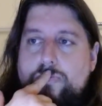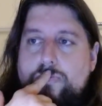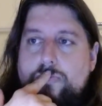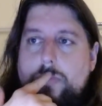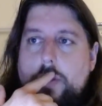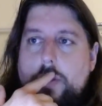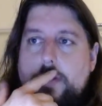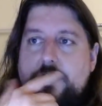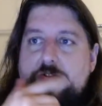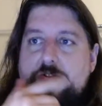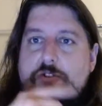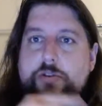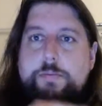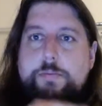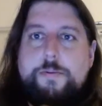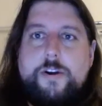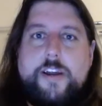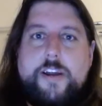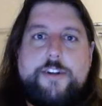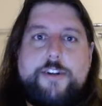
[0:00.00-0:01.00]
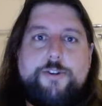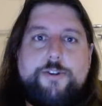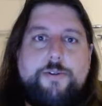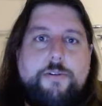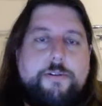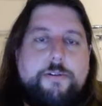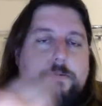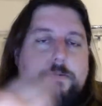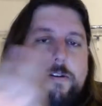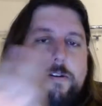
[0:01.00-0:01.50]
a supernatural
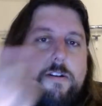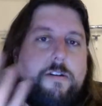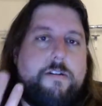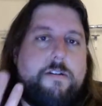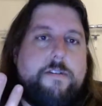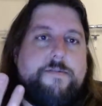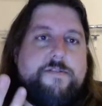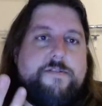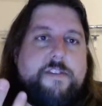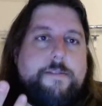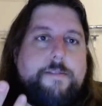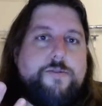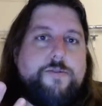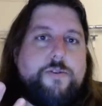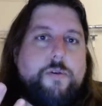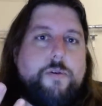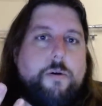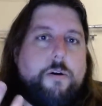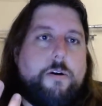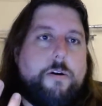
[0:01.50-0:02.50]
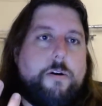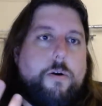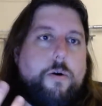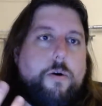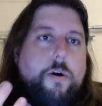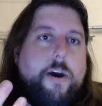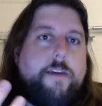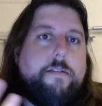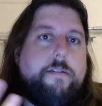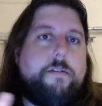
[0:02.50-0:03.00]
thriller of some sort,
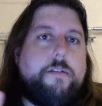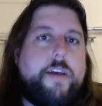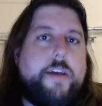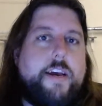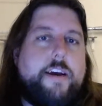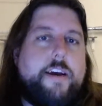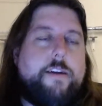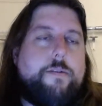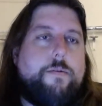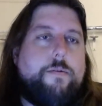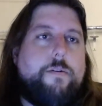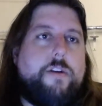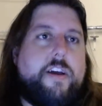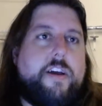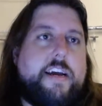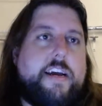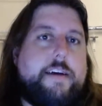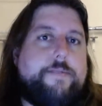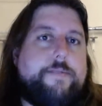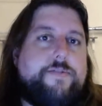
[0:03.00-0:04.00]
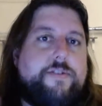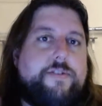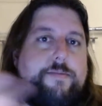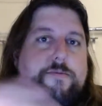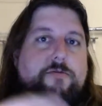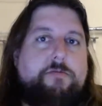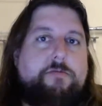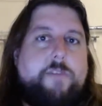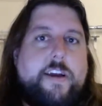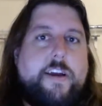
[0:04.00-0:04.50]
either that or to have
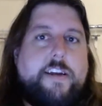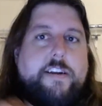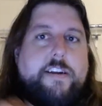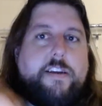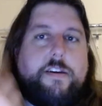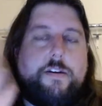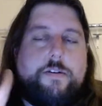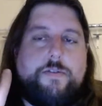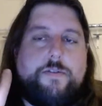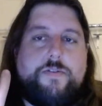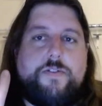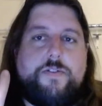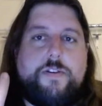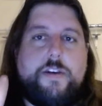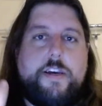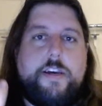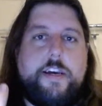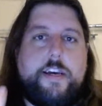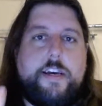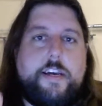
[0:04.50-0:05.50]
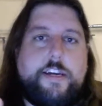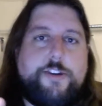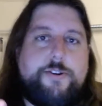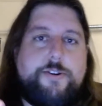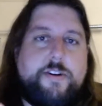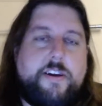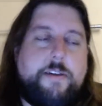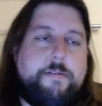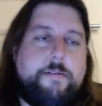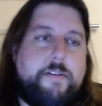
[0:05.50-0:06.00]
some grandiose,
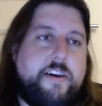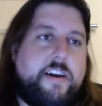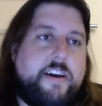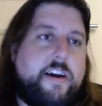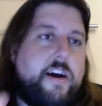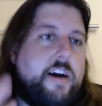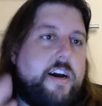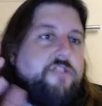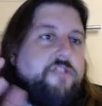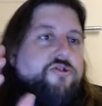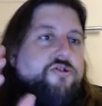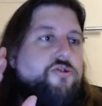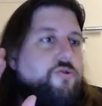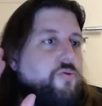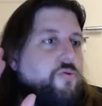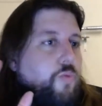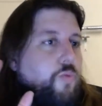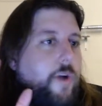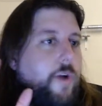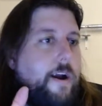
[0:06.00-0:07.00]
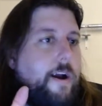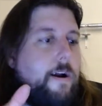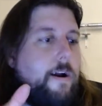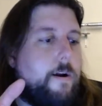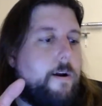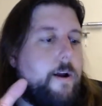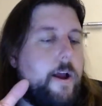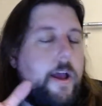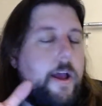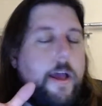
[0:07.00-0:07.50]
intricate thing. I
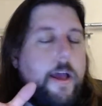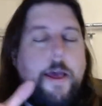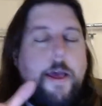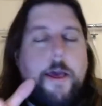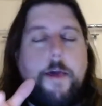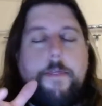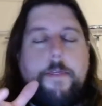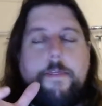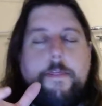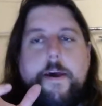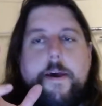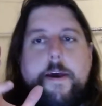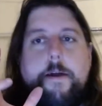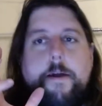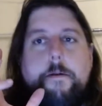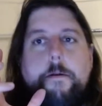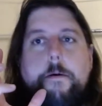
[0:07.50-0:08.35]
swear that